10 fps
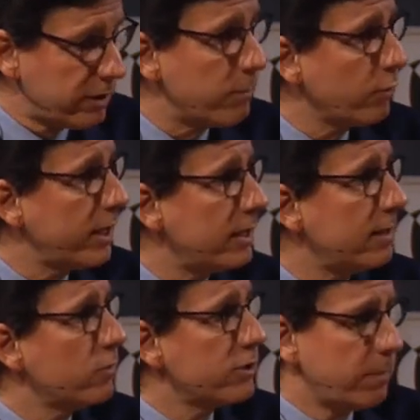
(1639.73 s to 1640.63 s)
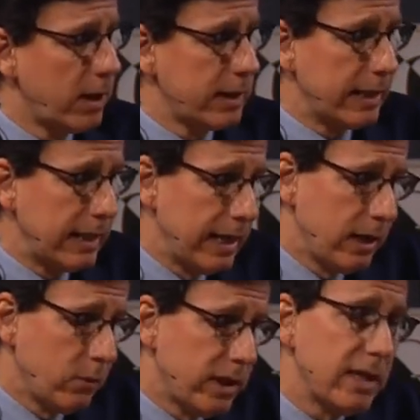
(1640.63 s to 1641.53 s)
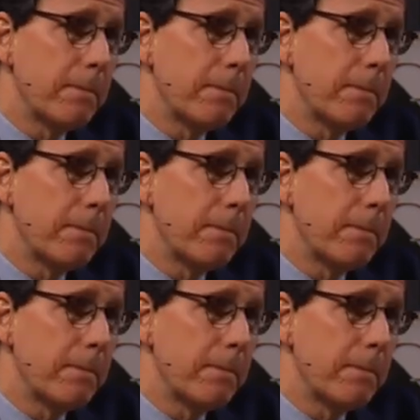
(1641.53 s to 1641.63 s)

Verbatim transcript: separate them responding with the